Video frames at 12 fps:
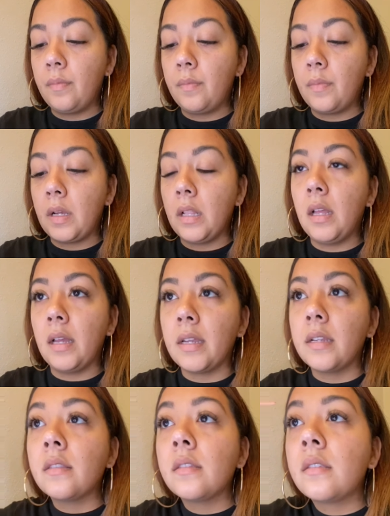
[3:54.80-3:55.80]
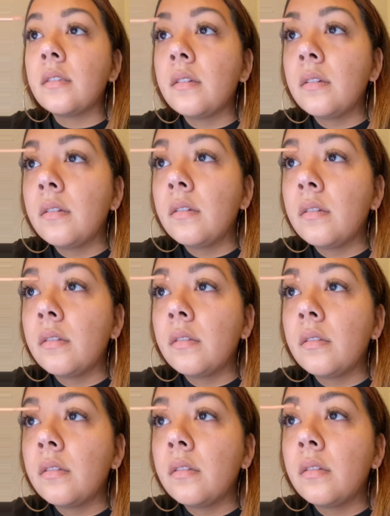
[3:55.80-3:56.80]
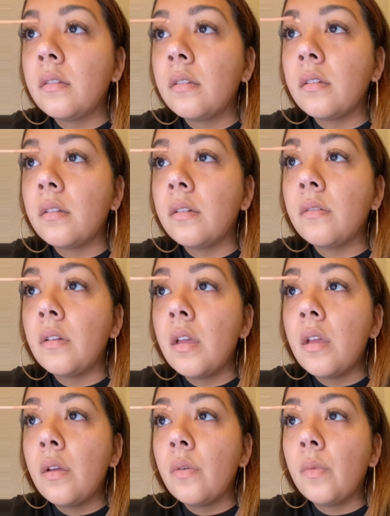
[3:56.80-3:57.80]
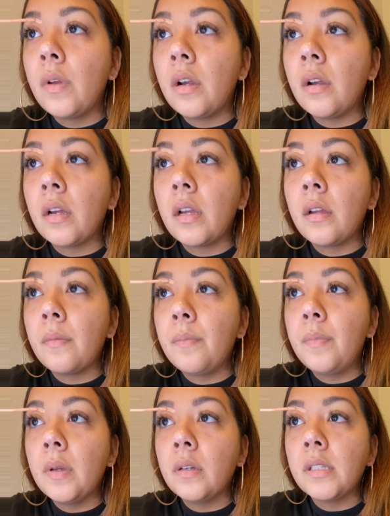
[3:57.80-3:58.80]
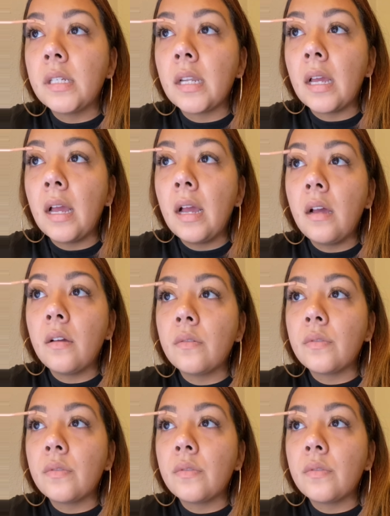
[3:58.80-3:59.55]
clients, you know, we are building a house,